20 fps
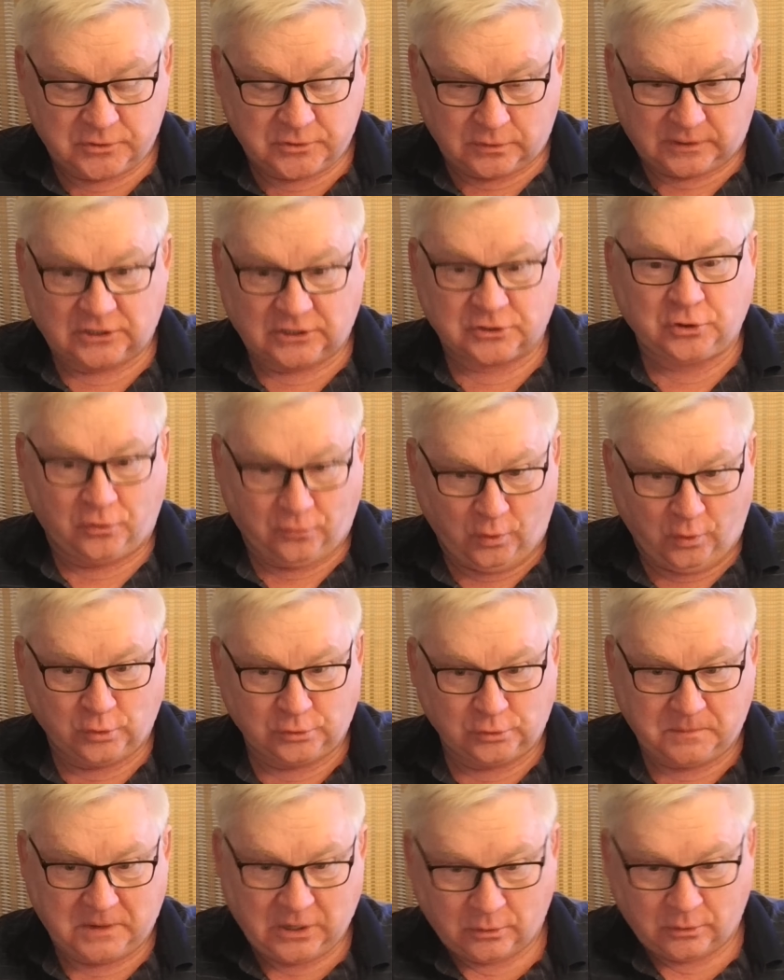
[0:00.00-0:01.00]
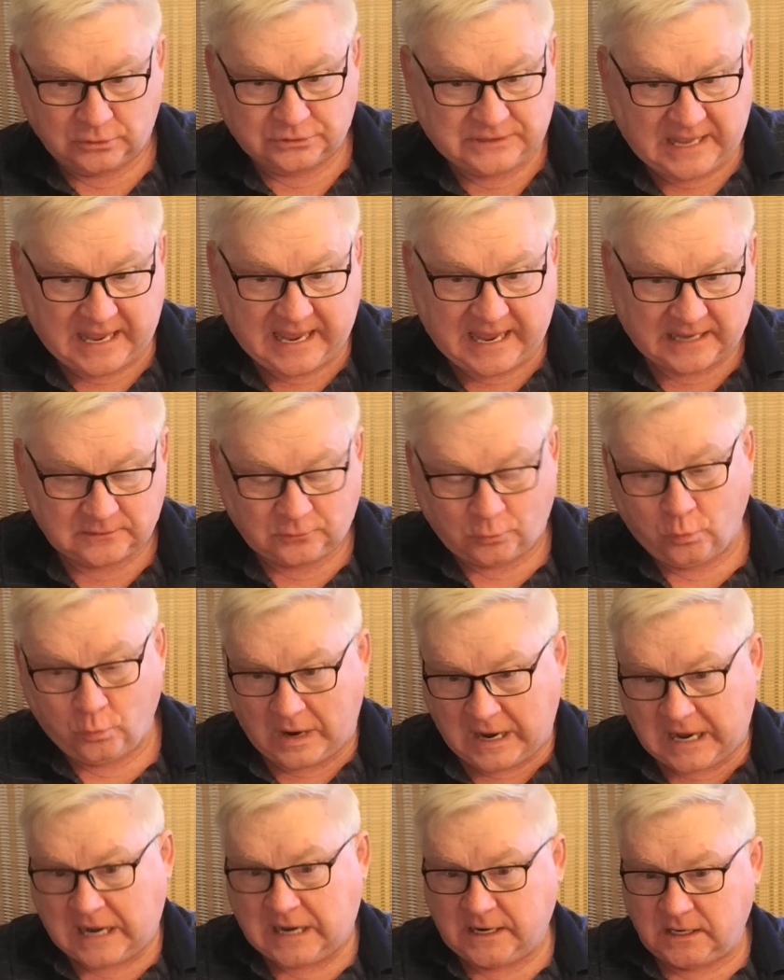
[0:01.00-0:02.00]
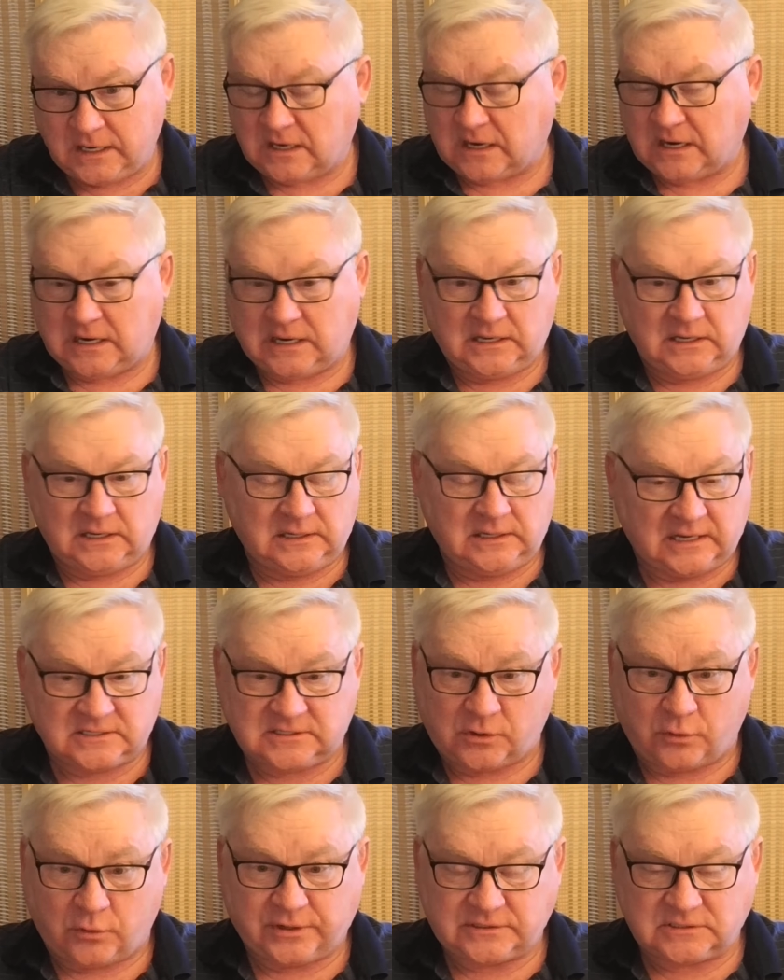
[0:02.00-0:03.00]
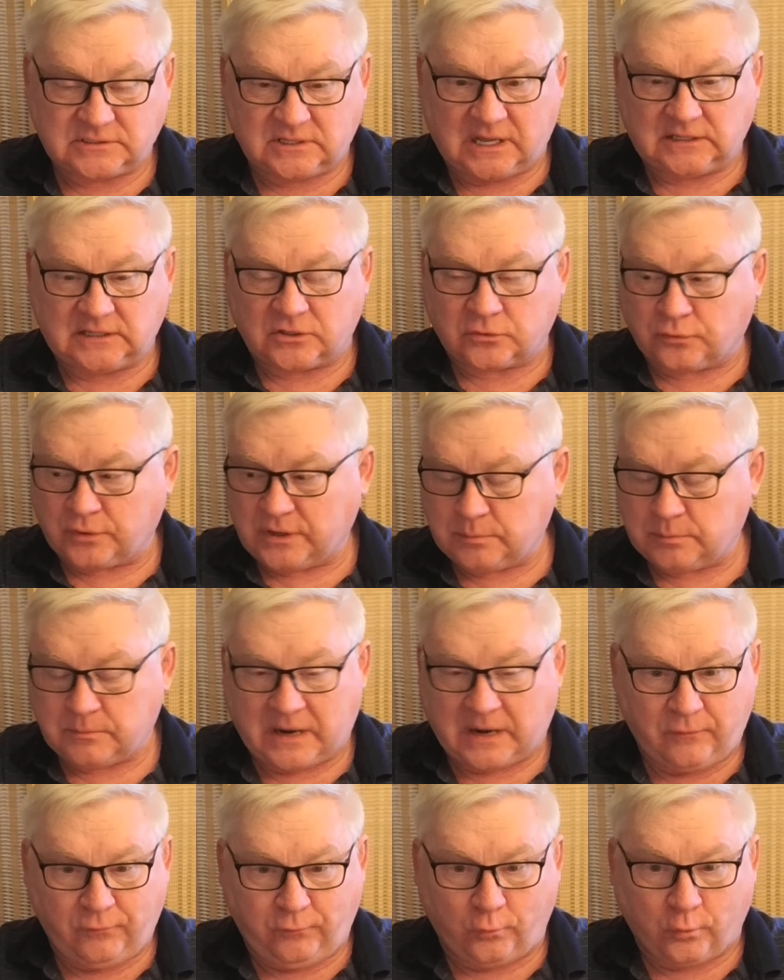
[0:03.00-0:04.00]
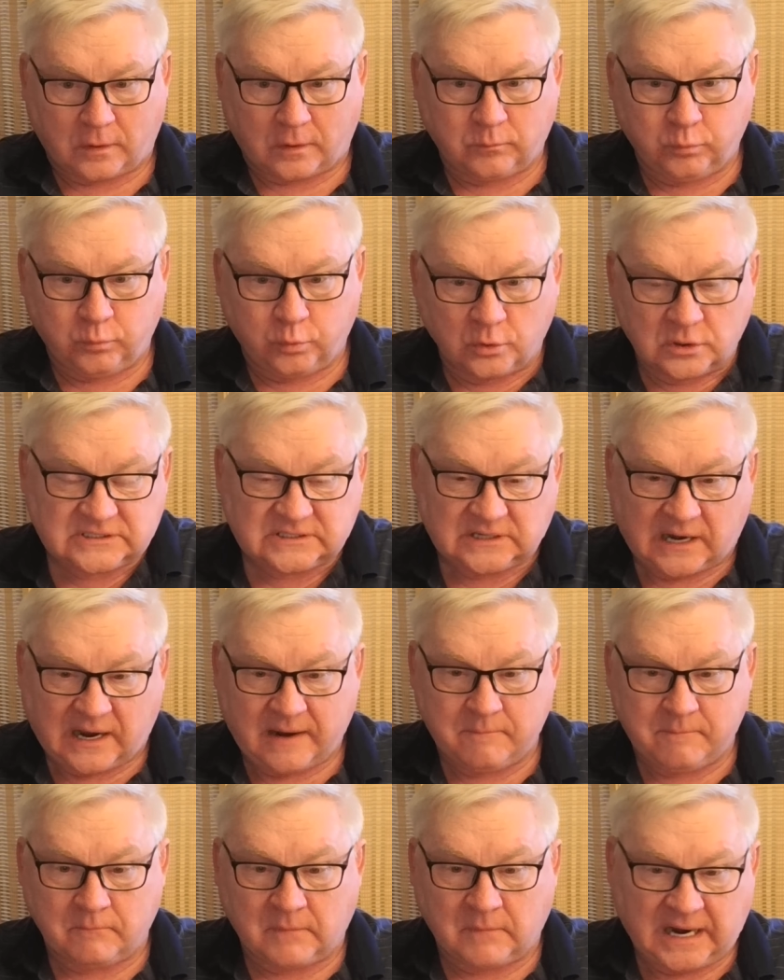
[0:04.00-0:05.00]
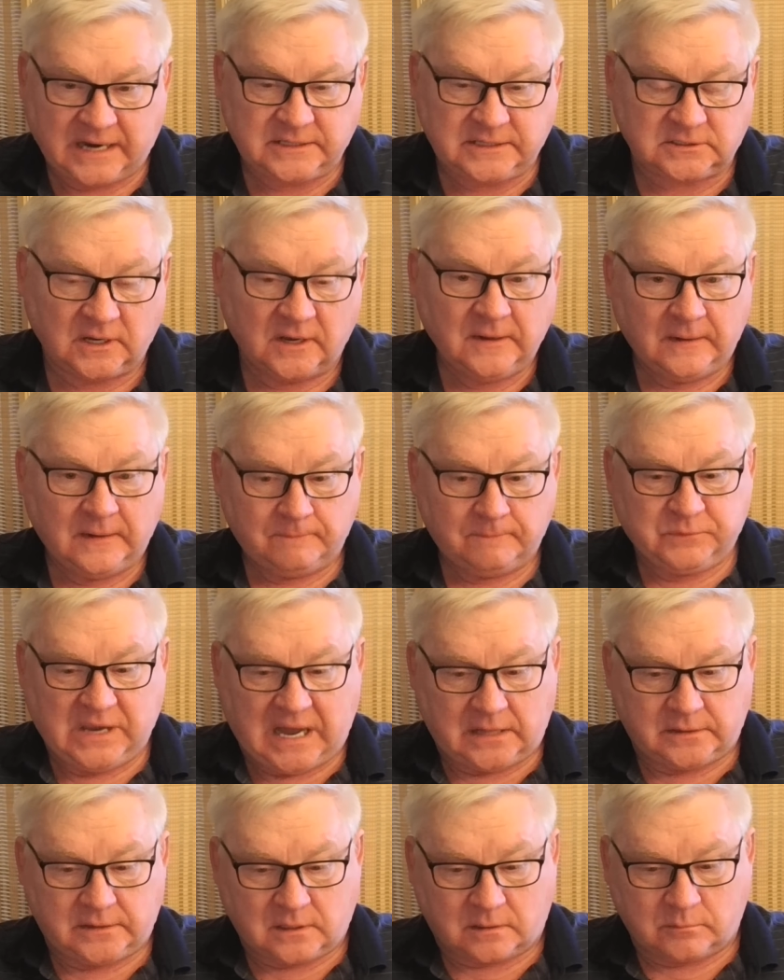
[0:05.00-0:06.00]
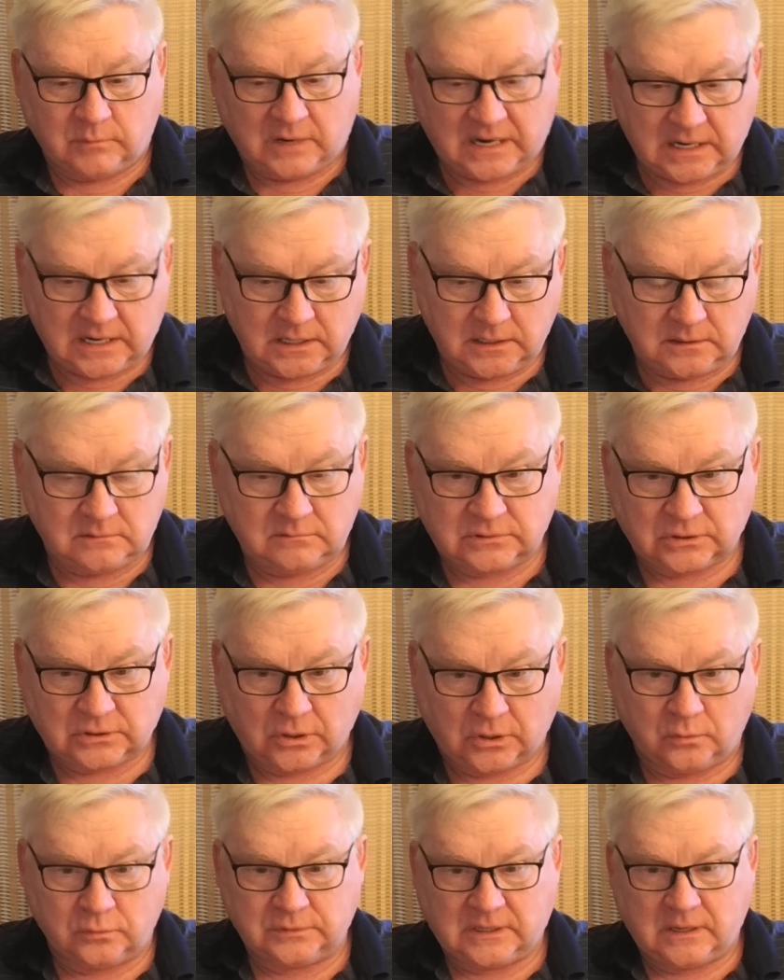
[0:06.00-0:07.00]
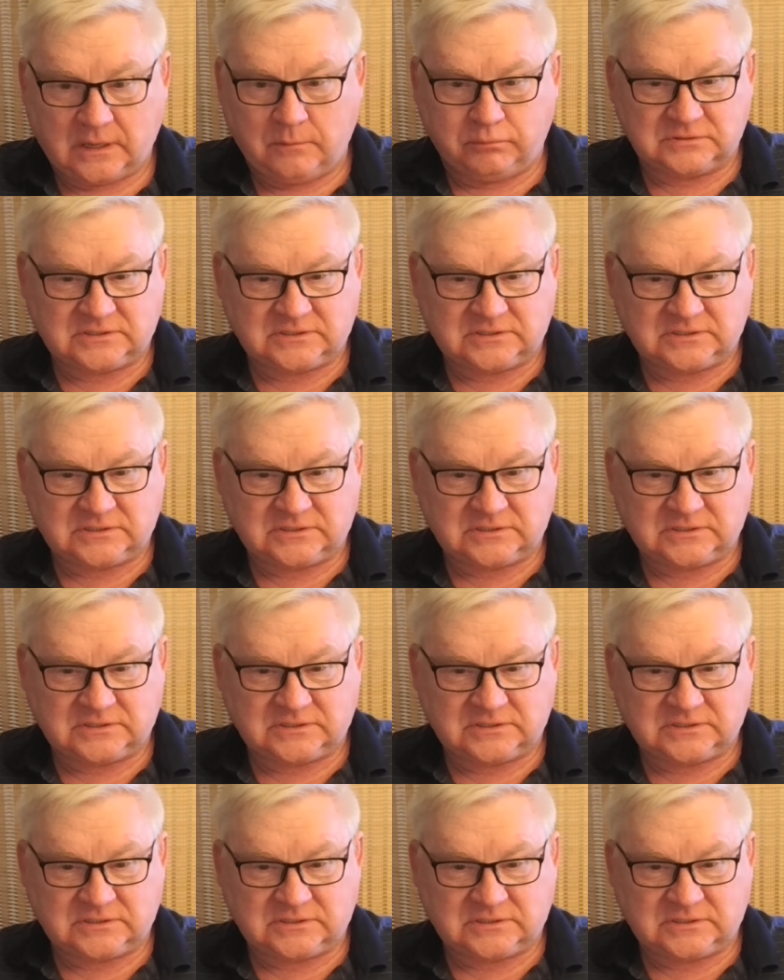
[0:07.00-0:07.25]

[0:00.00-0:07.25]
You can quote me on that. Why I, as I already stated, read my 4 books, I might gather my, you know, the